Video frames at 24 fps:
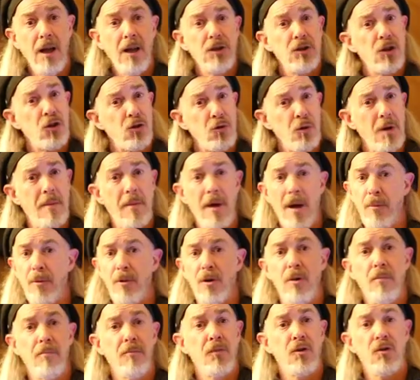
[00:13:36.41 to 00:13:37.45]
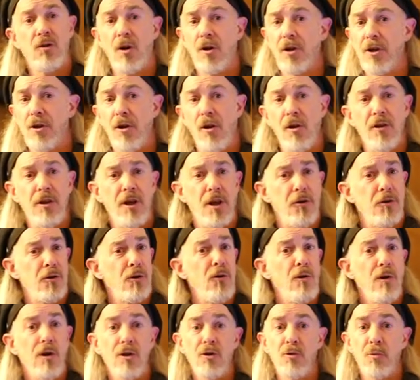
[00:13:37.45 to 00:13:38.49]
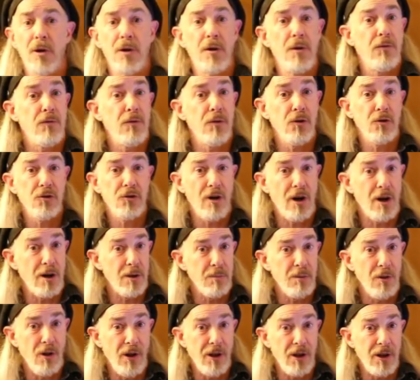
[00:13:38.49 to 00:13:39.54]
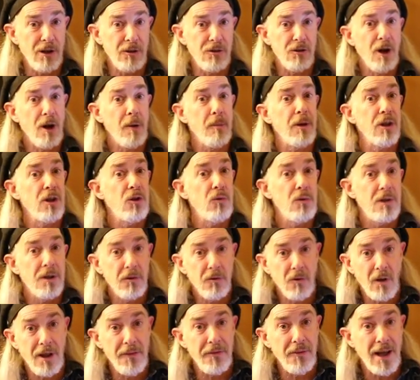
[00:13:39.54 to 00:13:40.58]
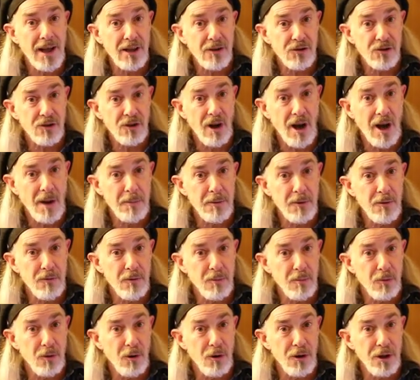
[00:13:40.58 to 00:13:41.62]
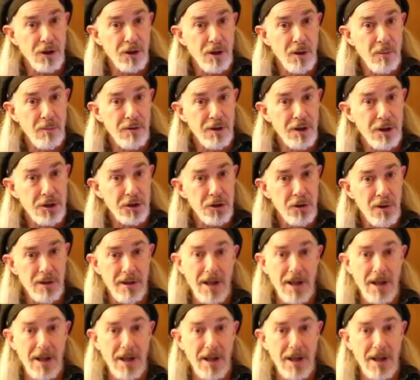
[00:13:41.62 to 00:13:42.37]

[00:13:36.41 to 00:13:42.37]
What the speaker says: just remember, so did all the other chords when you first started playing guitar, but you didn't let that stop you from learning them, did you?